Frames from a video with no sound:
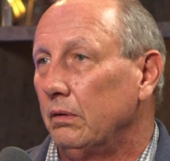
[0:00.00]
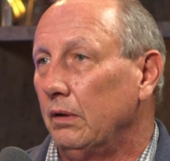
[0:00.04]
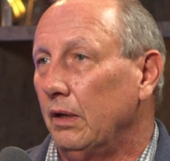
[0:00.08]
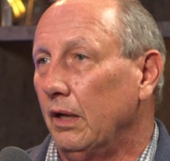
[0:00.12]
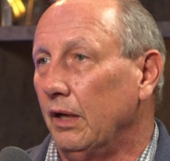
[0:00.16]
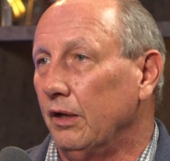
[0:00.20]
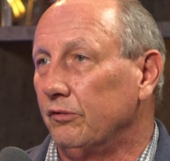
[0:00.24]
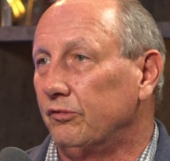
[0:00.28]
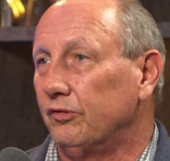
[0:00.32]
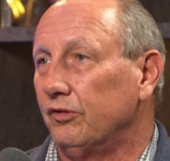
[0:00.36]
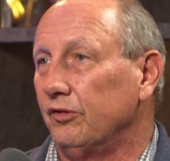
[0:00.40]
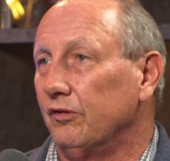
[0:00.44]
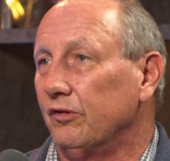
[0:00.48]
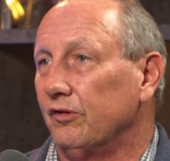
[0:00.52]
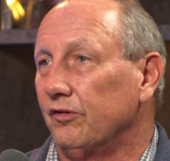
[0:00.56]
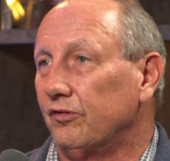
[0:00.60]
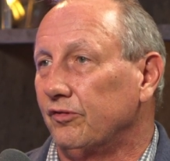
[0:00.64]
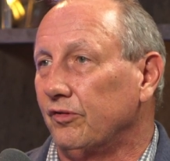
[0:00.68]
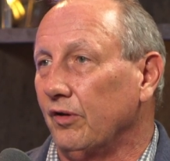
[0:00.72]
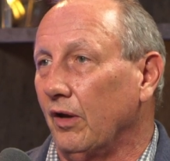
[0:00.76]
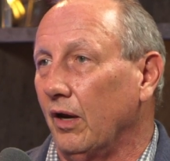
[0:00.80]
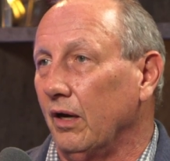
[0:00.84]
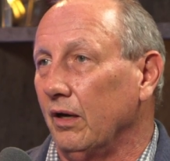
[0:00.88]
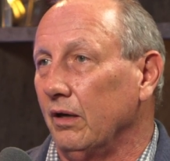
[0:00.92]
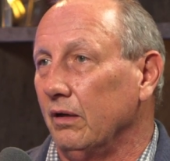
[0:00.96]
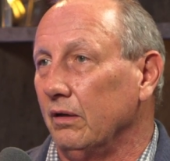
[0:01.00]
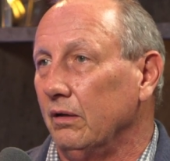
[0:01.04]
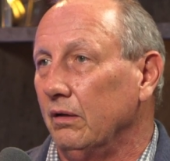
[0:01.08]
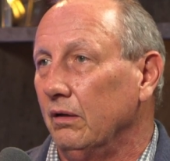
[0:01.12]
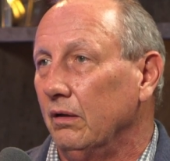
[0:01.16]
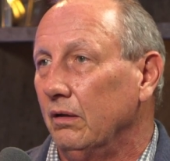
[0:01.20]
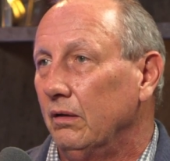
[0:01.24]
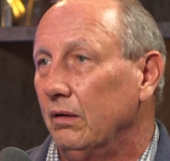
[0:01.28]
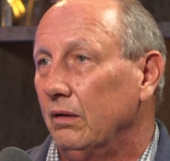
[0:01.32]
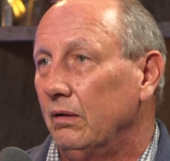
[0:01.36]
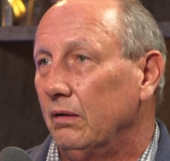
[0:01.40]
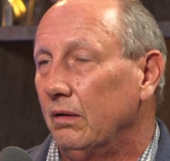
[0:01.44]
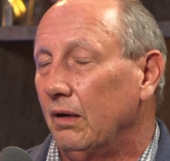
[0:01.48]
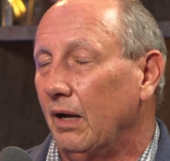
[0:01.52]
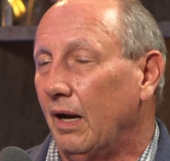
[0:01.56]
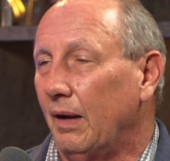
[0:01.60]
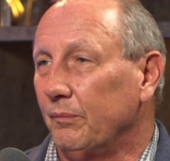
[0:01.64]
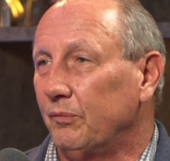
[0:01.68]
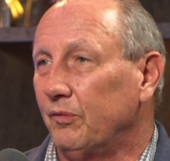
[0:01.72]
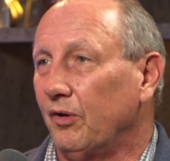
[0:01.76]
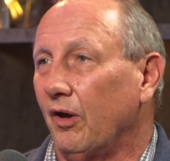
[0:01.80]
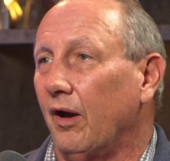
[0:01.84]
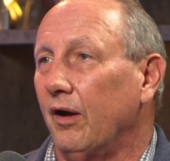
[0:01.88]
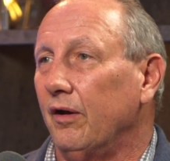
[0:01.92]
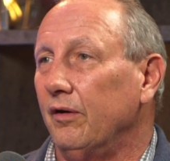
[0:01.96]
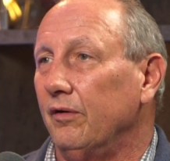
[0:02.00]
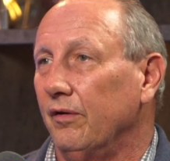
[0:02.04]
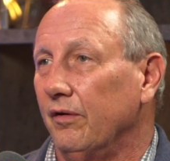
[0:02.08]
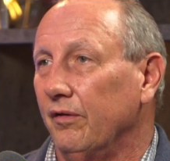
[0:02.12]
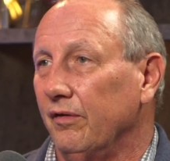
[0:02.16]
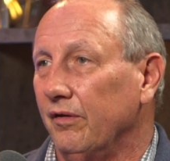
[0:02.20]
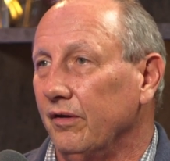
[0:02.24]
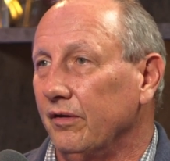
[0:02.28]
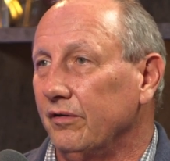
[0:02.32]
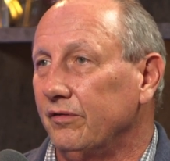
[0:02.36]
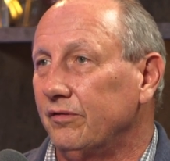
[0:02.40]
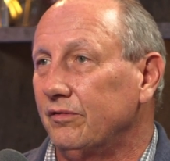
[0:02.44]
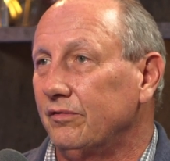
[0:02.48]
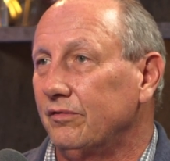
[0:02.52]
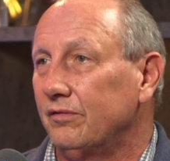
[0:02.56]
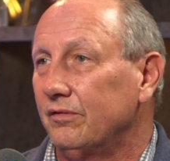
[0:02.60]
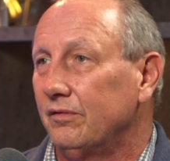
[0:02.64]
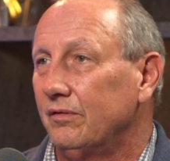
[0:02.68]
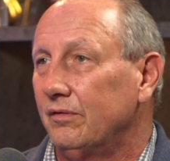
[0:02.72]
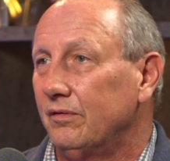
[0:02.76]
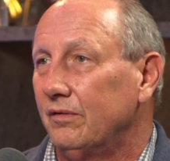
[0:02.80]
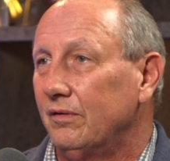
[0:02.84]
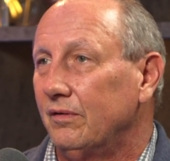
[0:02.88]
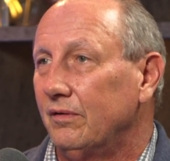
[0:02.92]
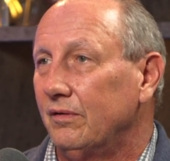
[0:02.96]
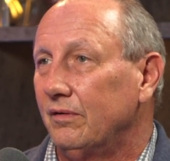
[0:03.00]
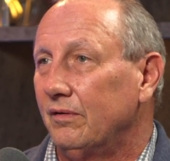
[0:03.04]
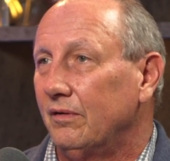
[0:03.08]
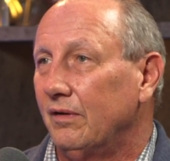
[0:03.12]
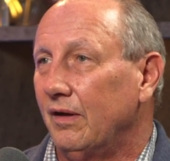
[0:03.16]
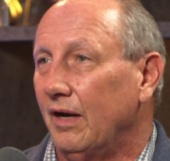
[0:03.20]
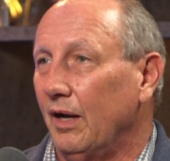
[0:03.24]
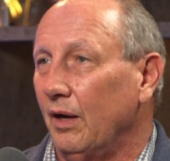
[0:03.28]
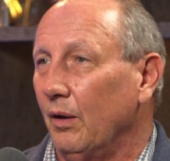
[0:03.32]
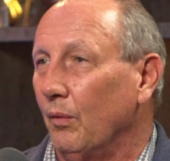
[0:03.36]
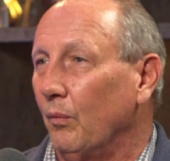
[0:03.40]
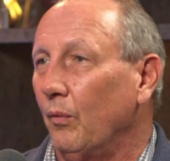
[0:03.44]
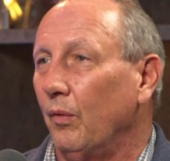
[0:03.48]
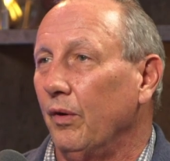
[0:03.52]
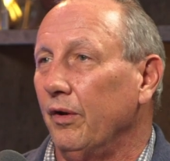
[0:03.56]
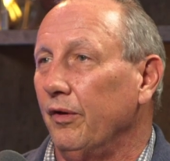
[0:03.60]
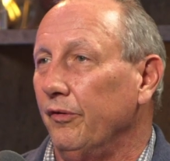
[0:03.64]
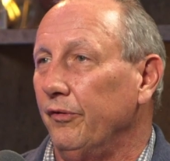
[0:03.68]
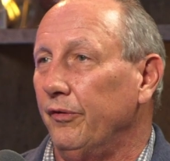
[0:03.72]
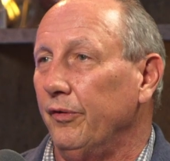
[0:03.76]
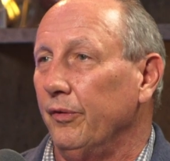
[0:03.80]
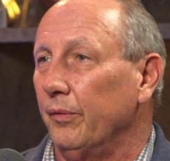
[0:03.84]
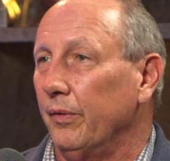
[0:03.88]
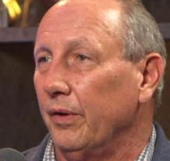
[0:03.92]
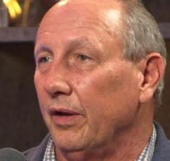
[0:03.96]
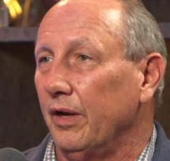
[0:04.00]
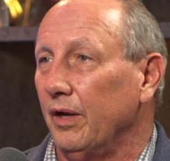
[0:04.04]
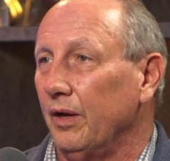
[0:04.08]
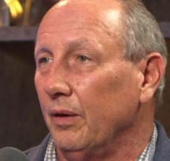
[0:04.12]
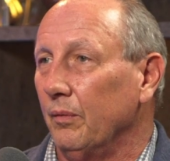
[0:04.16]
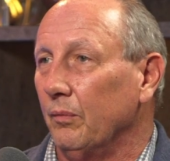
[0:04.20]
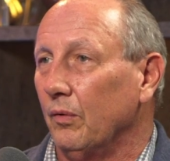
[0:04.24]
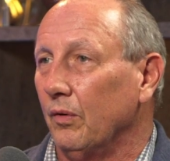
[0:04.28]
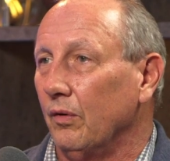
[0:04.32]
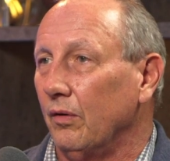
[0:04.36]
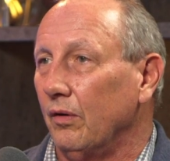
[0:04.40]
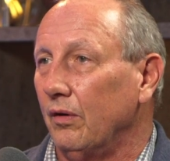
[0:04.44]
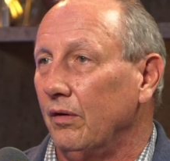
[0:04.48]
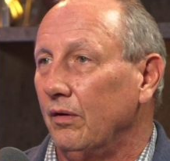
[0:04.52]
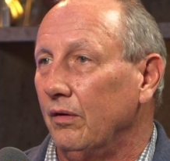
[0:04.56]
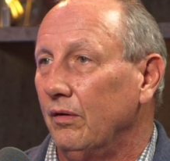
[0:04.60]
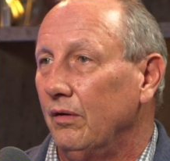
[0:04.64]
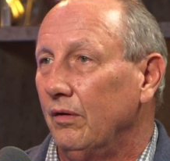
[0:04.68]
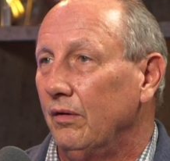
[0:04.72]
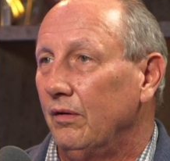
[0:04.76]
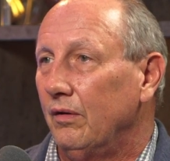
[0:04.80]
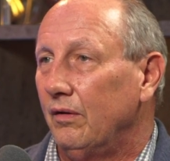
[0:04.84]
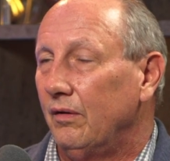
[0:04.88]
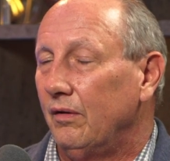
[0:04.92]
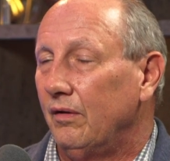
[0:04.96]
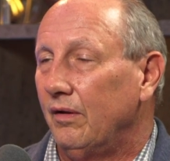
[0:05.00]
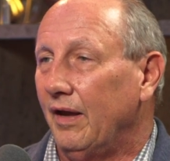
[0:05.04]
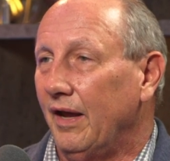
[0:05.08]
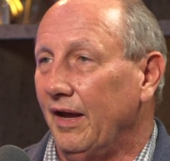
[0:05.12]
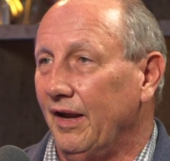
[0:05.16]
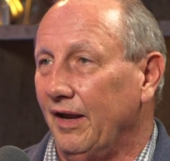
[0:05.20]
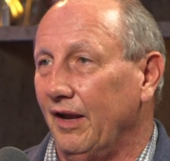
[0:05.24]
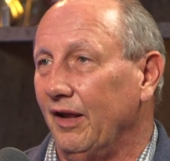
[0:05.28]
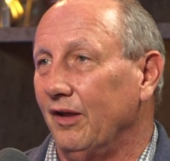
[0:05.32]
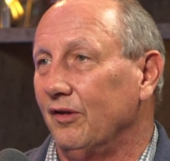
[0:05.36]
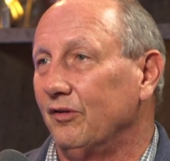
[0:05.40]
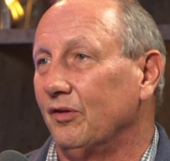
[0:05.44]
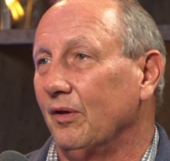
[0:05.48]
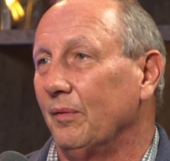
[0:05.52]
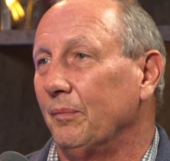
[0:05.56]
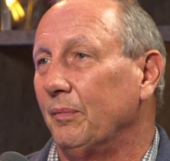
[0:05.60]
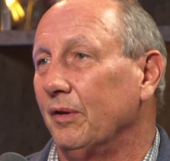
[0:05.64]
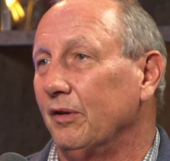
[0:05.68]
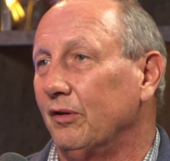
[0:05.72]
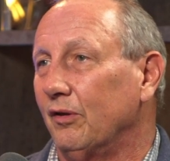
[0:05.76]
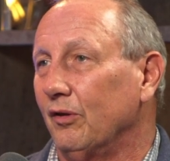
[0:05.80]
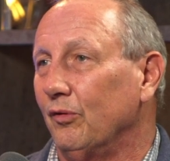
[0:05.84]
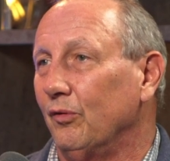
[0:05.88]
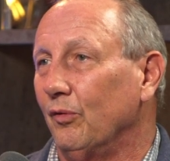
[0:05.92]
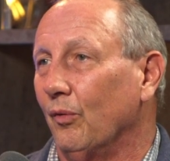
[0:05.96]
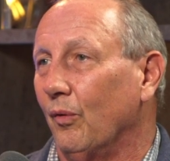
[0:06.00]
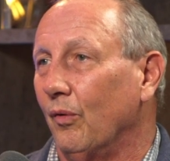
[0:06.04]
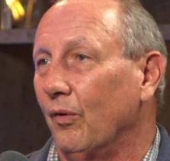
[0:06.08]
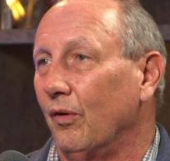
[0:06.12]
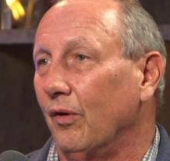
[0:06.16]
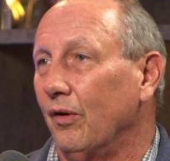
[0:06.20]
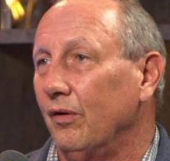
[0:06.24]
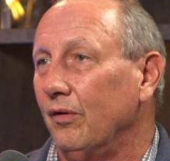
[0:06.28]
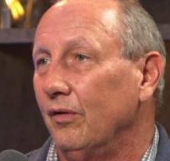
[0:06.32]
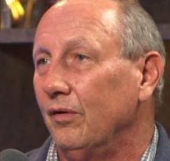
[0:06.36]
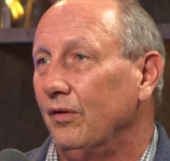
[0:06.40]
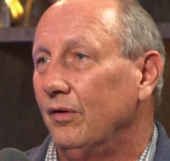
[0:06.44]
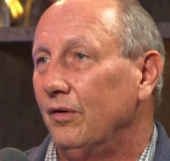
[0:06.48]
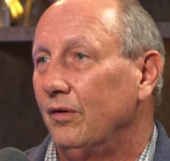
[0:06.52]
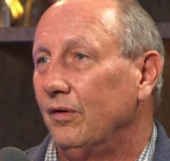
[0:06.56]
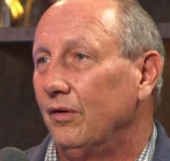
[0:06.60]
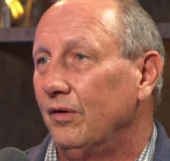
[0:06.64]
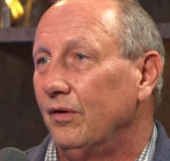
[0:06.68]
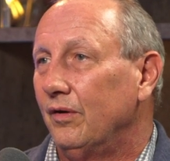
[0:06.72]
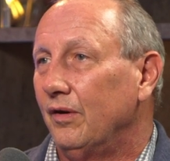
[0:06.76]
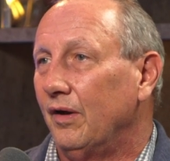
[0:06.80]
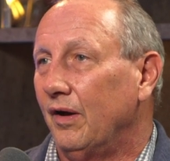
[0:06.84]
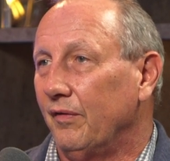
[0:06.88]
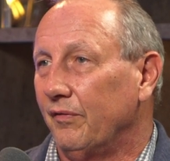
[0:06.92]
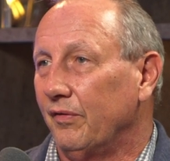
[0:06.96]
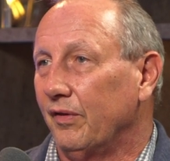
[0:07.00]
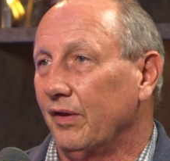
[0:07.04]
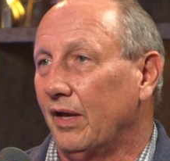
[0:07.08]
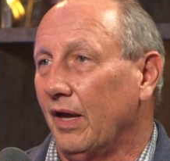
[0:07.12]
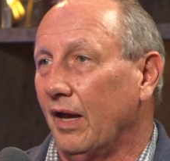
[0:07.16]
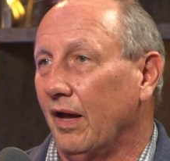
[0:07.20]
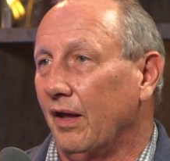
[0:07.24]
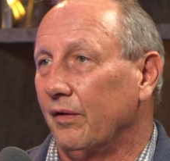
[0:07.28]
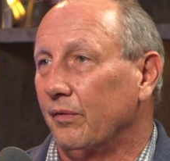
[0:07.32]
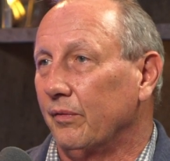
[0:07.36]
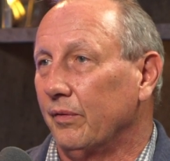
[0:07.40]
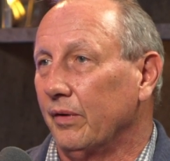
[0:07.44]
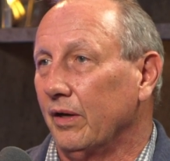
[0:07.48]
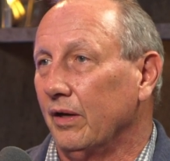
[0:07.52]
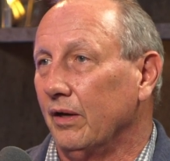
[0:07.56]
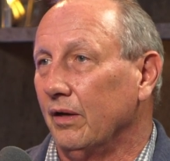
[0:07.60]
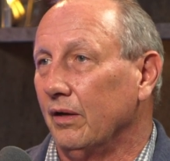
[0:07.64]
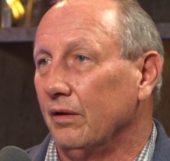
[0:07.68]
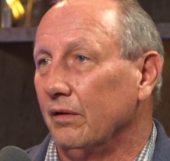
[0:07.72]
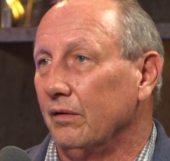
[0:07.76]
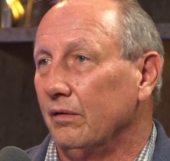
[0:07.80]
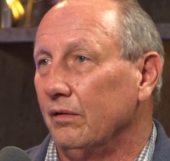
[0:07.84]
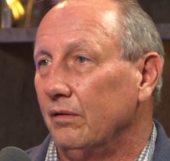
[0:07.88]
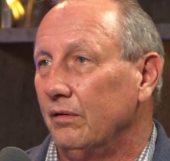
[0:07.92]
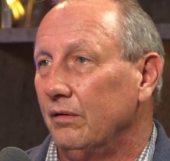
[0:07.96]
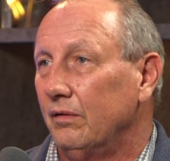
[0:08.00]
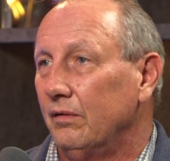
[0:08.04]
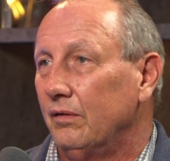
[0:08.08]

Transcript: And she decided, I'm tired of this. I don't want to do it anymore. And ends up at the door of the Gathering In.